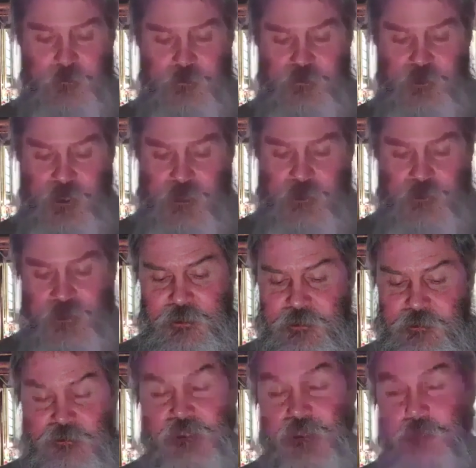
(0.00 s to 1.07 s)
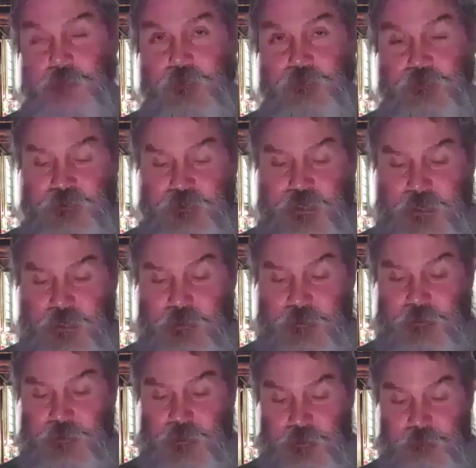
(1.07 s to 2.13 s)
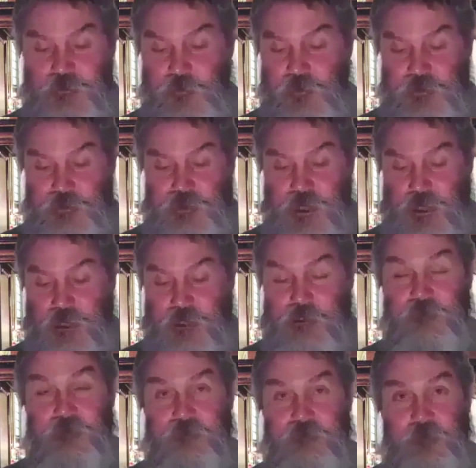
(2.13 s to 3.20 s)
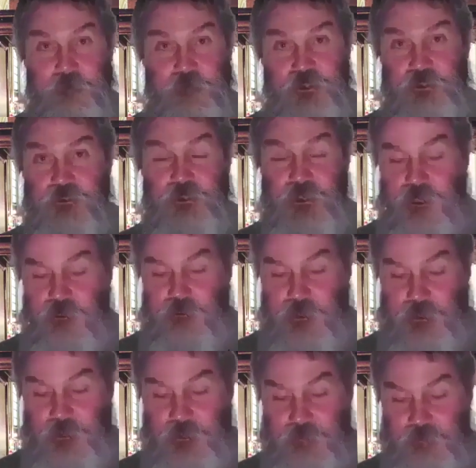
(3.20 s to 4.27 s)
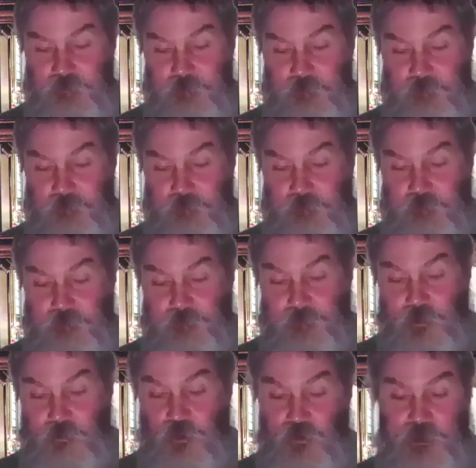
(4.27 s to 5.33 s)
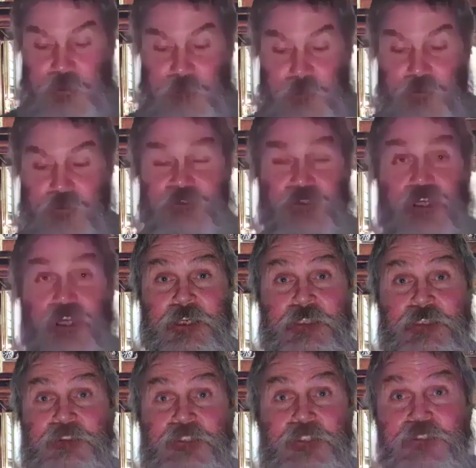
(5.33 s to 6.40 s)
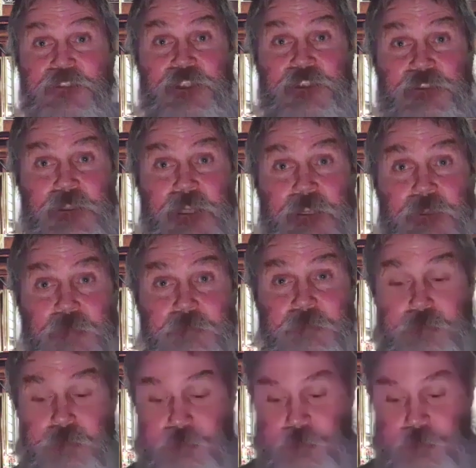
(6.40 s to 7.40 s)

Judaism does not teach that Moshiach comes with God from Gentile lands, or that Moshiach is a